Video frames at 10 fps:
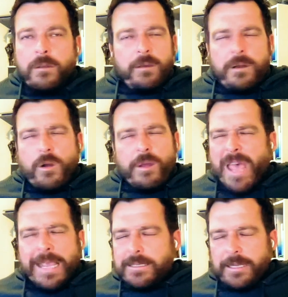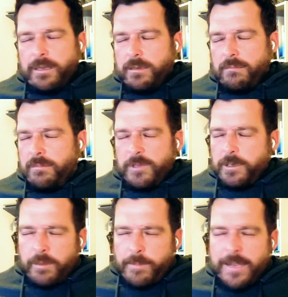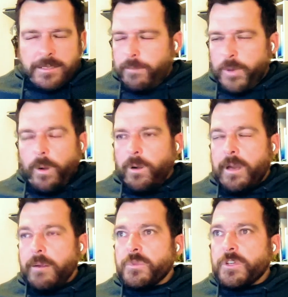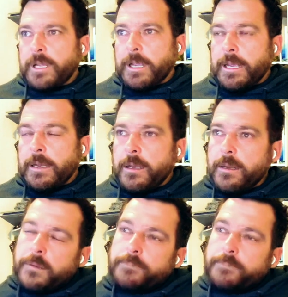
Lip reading: you know, amazing programs. And